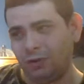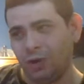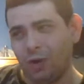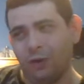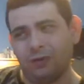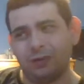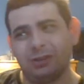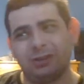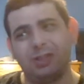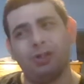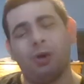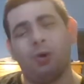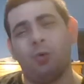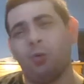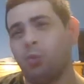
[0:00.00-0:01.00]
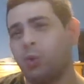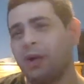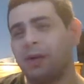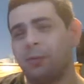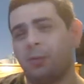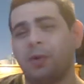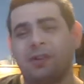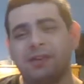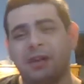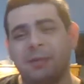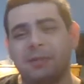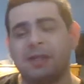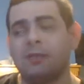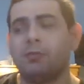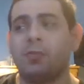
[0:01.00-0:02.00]
over, you know, what what's
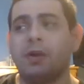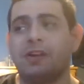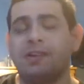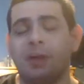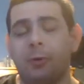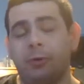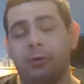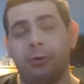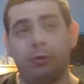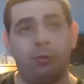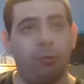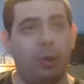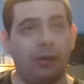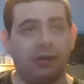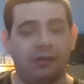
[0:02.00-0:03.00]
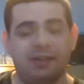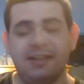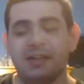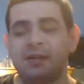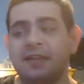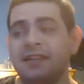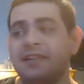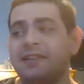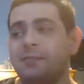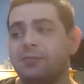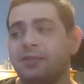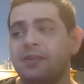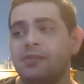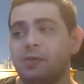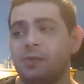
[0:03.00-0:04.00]
gonna be what's done with her throughout the series.
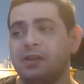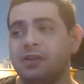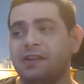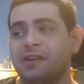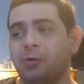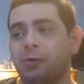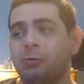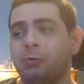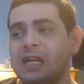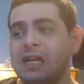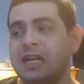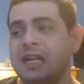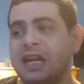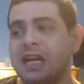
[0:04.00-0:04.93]
So in this story,